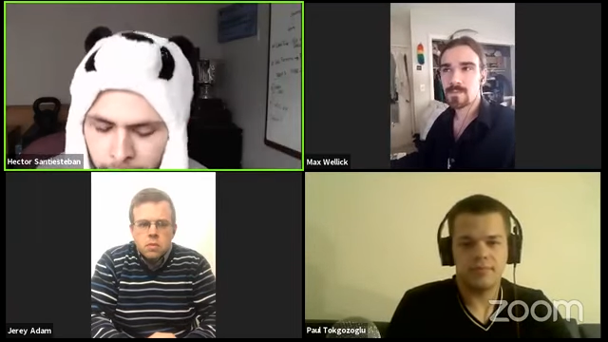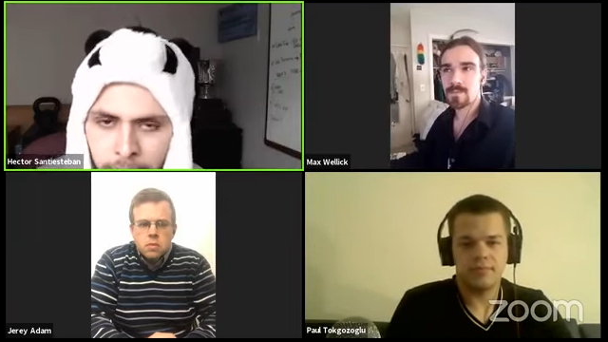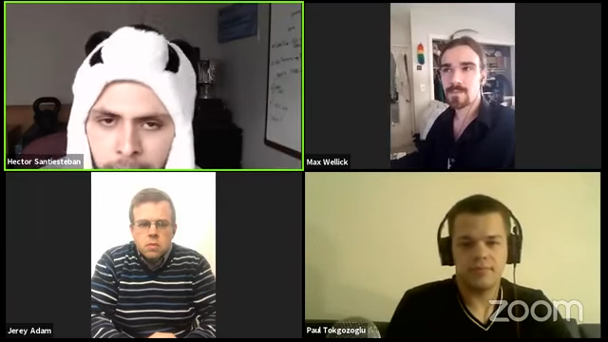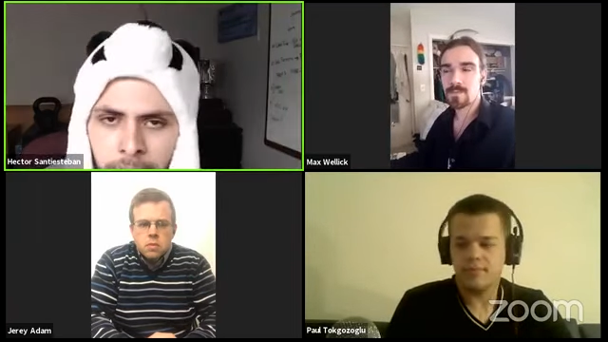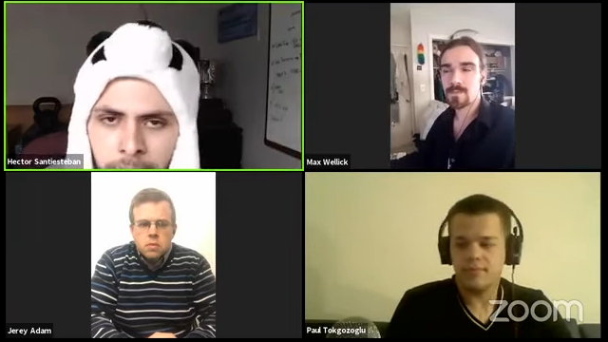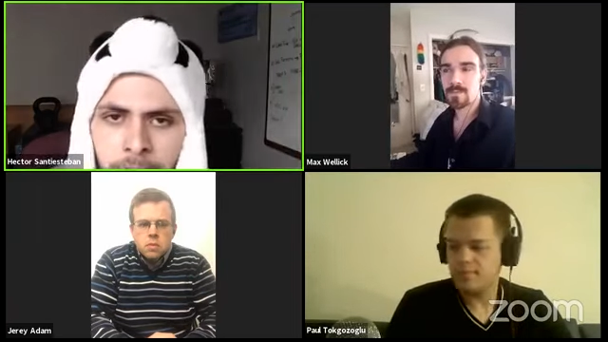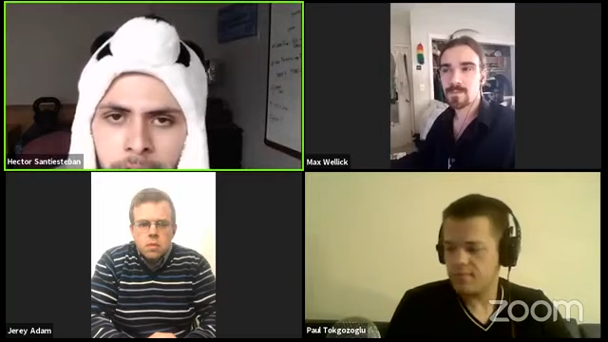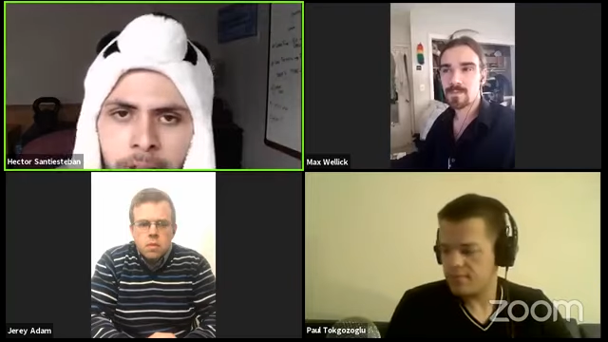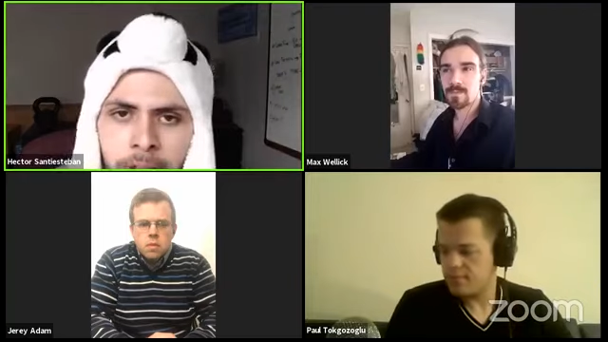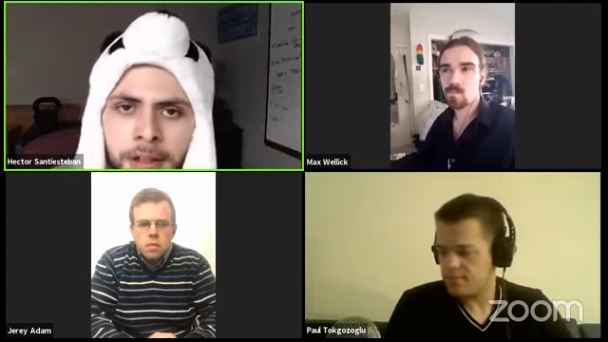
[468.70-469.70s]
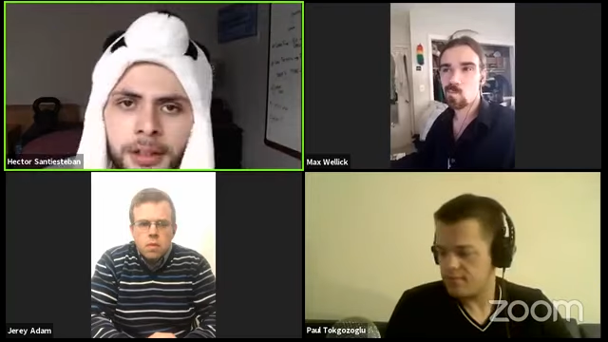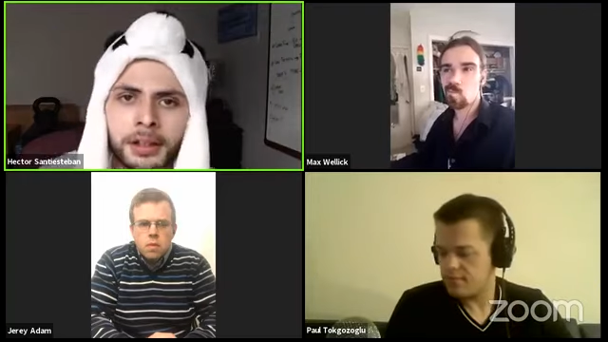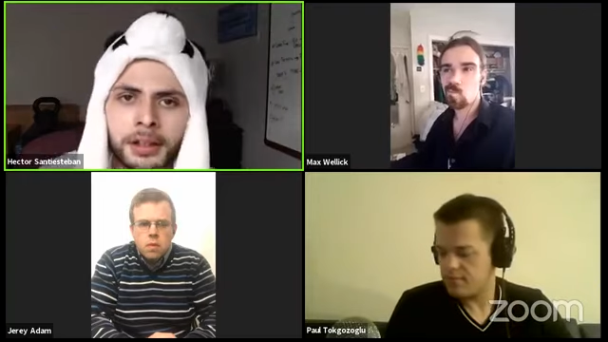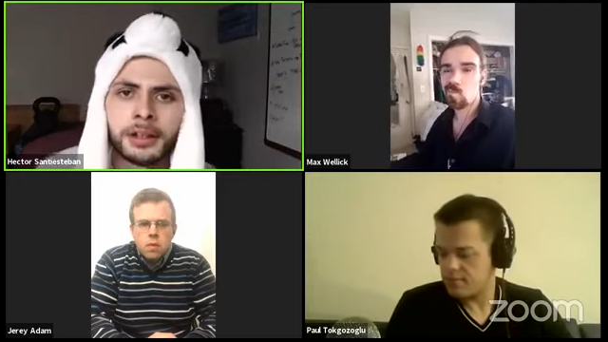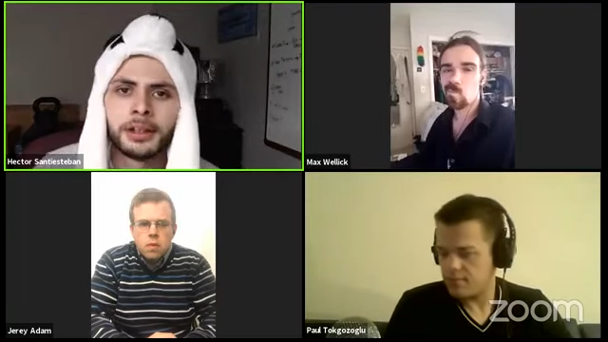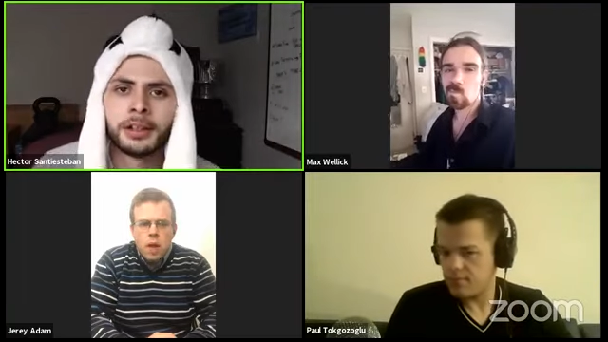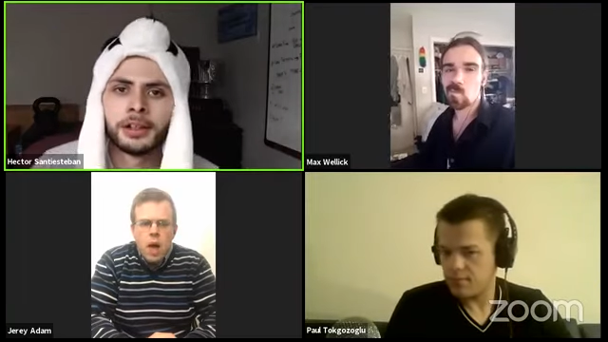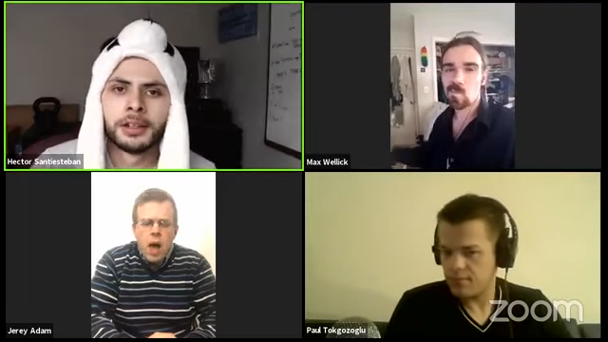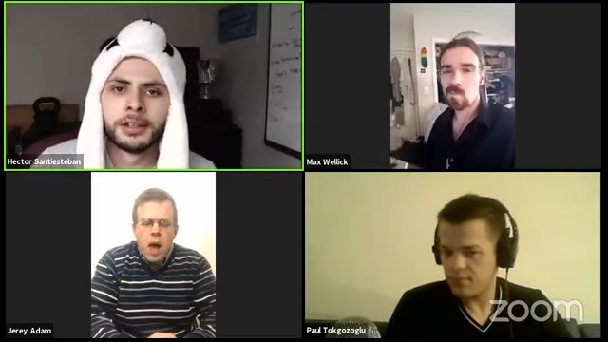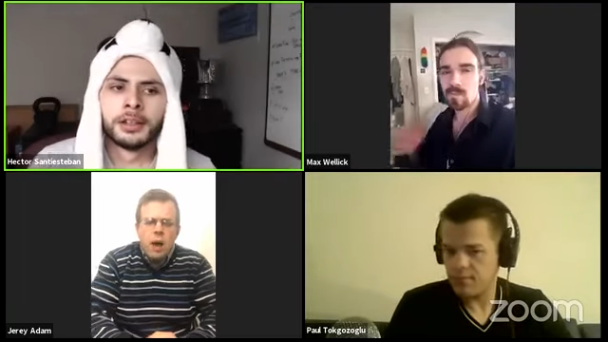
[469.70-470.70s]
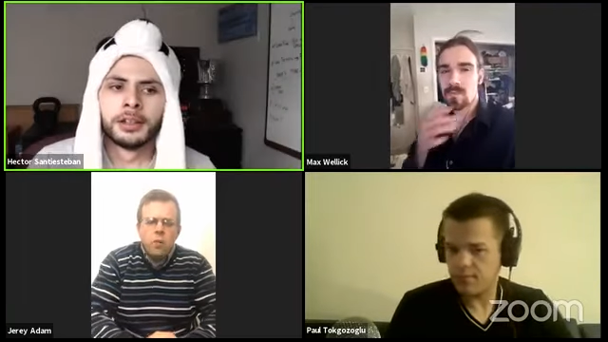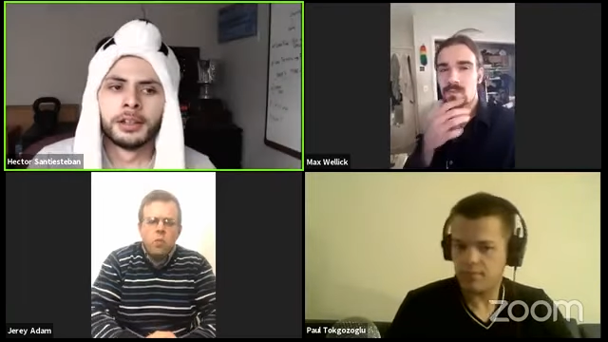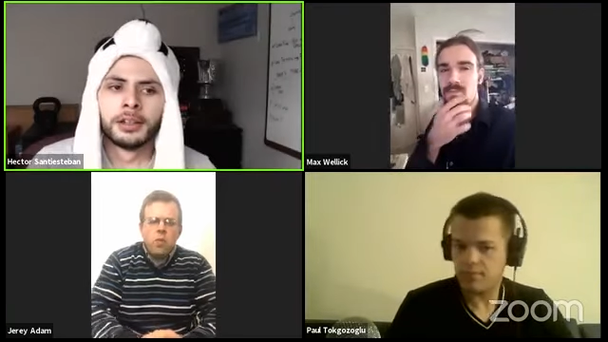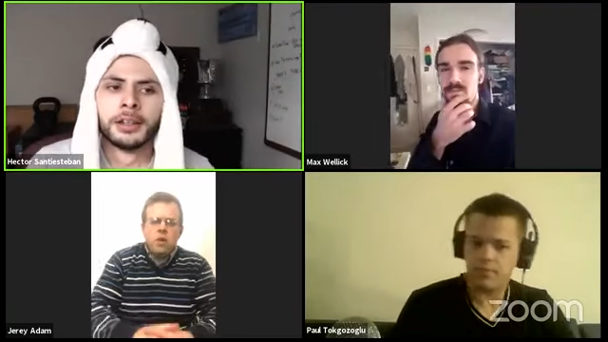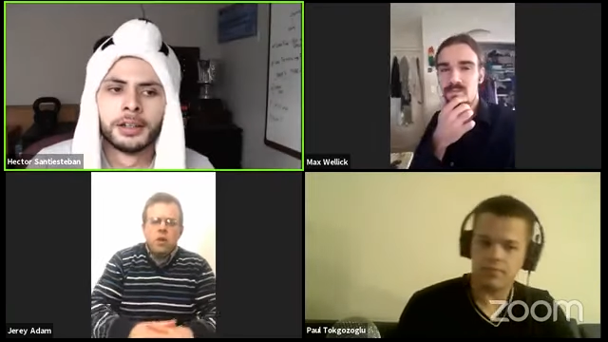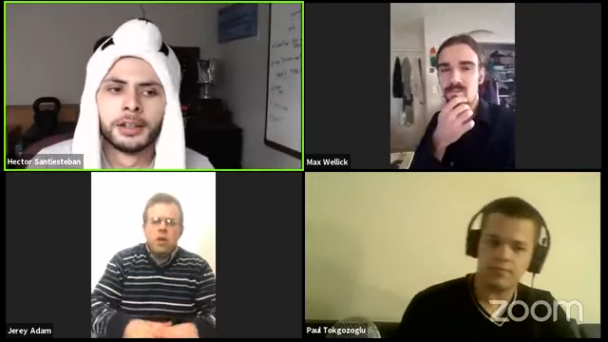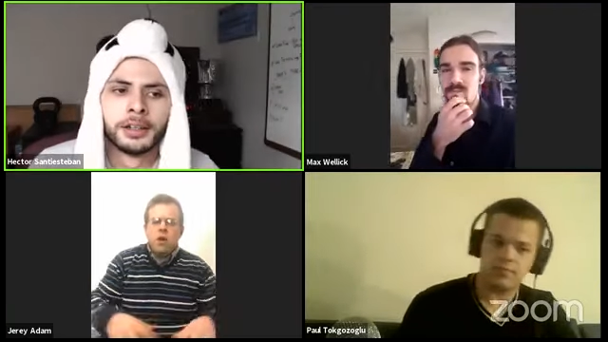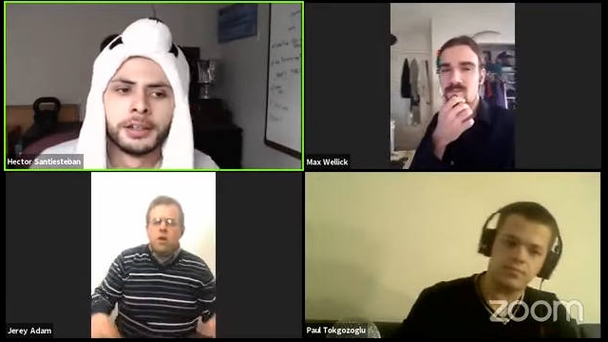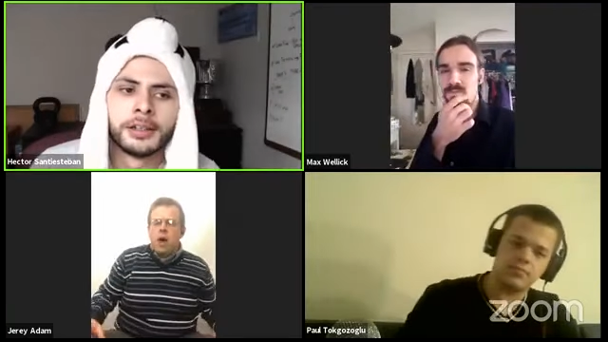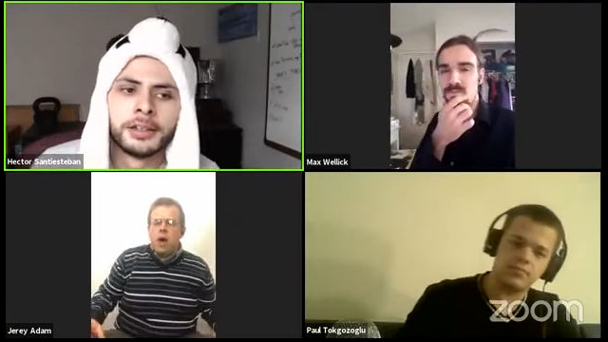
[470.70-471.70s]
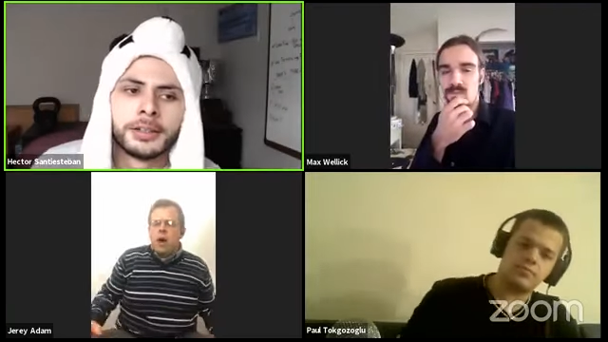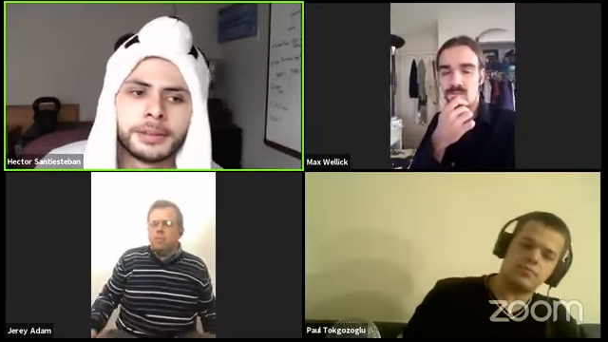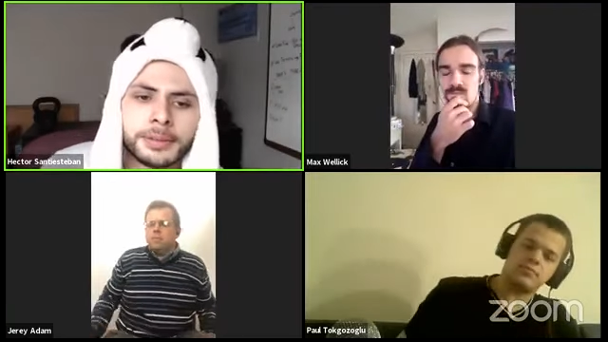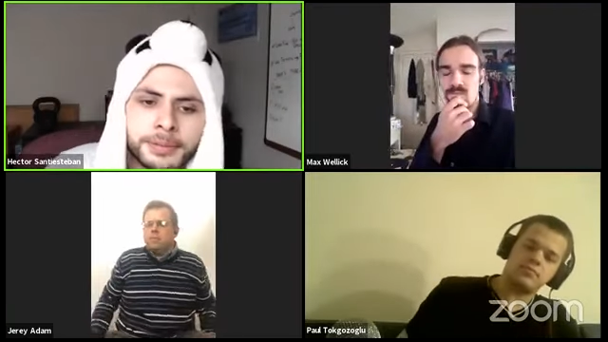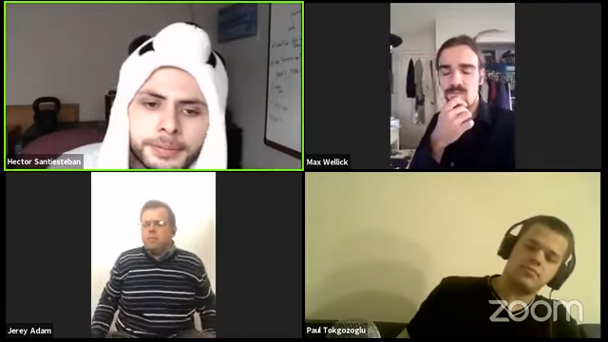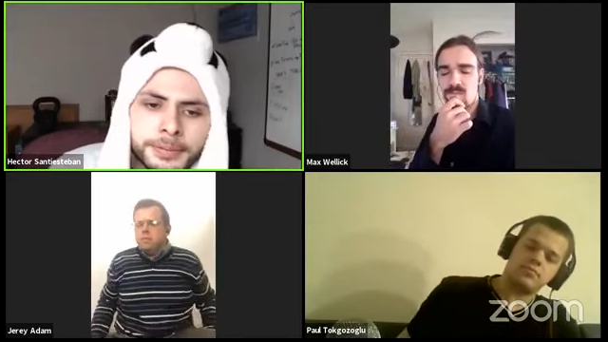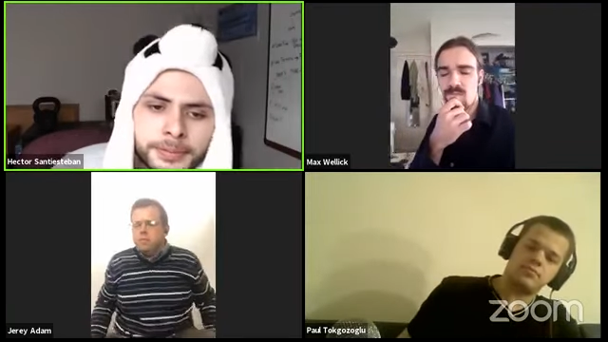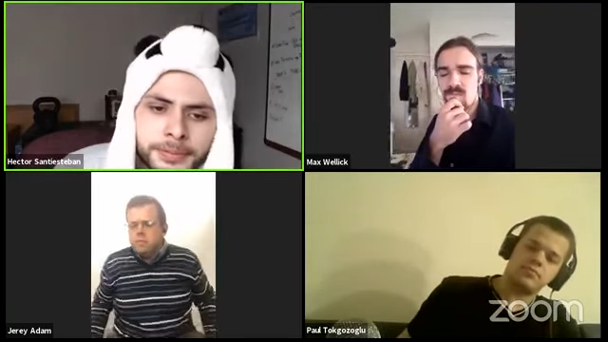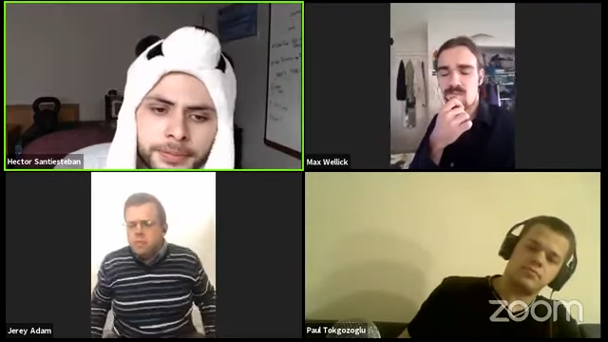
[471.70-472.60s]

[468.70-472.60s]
Nothing is said.